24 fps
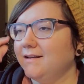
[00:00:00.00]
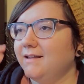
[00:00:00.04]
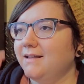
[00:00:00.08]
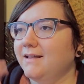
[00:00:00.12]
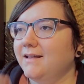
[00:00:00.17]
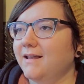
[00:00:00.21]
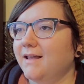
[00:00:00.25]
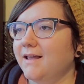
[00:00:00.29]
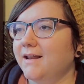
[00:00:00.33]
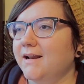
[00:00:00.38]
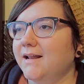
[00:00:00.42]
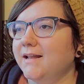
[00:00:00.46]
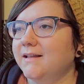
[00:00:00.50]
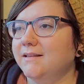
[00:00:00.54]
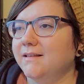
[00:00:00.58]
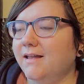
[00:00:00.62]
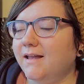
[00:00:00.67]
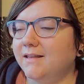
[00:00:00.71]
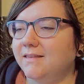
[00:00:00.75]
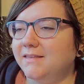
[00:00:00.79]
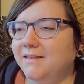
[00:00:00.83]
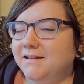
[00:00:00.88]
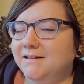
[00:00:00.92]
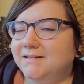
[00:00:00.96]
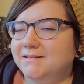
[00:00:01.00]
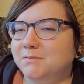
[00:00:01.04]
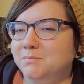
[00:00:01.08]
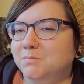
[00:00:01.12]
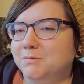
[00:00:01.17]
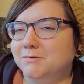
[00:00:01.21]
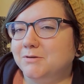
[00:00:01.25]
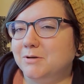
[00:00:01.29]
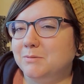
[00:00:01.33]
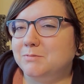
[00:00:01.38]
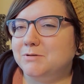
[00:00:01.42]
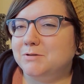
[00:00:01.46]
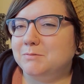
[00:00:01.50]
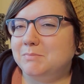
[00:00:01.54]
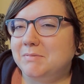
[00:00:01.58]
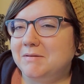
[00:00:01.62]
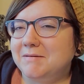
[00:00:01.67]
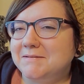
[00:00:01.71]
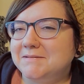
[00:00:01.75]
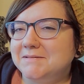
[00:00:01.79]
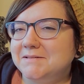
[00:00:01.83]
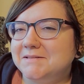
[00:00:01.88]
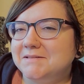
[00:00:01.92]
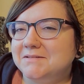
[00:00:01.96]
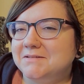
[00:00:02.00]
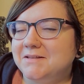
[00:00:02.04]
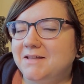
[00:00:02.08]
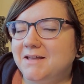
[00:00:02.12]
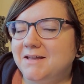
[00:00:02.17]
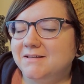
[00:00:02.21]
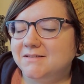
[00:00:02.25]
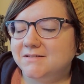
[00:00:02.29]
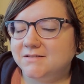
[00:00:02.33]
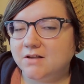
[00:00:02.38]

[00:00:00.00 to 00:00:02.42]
And I like subscription boxes a lot.